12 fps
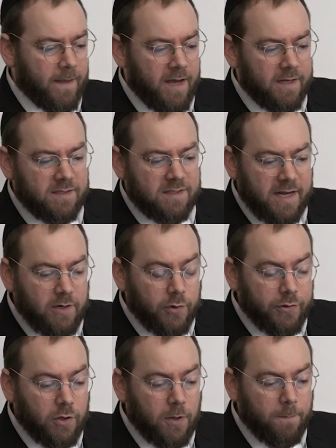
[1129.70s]
It stayed
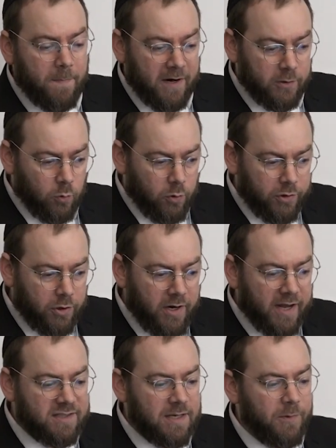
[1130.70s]
on the parent order,
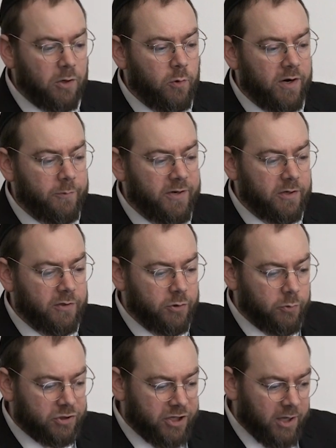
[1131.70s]
and some of the quantity went
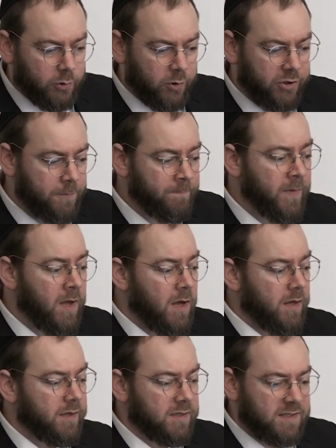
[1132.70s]
onto a child order.
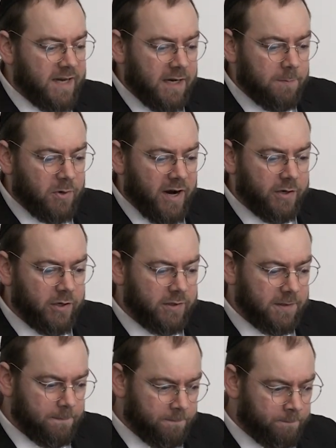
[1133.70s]
The second product,
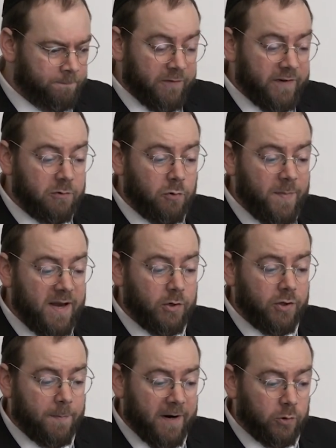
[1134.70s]
some of it remained
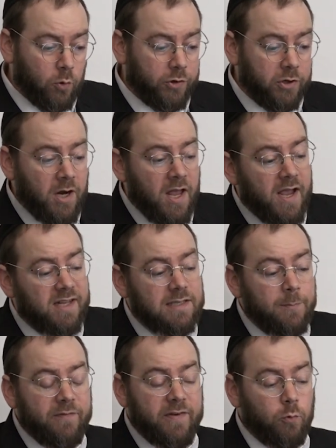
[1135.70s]
on the parent order, and
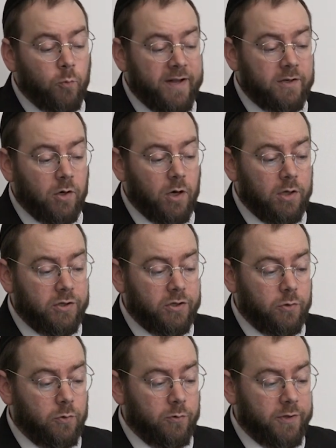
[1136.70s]
some of it went
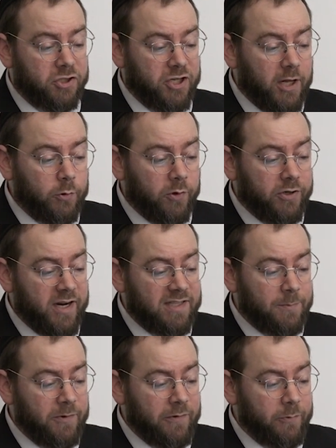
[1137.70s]
onto the child order, and
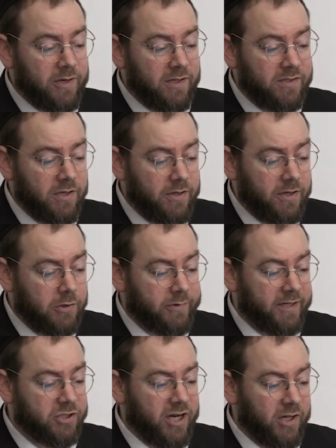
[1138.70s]
some of it went onto the
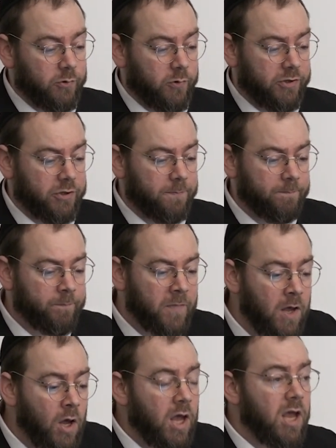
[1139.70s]
grandchild order.
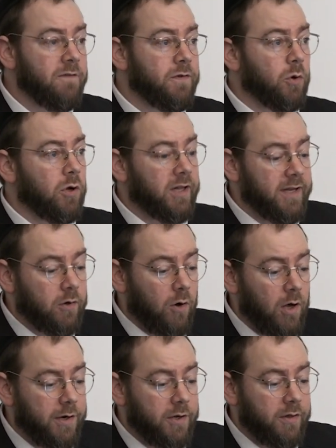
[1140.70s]
If you click
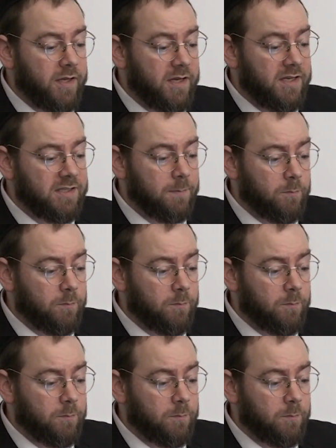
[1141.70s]
on these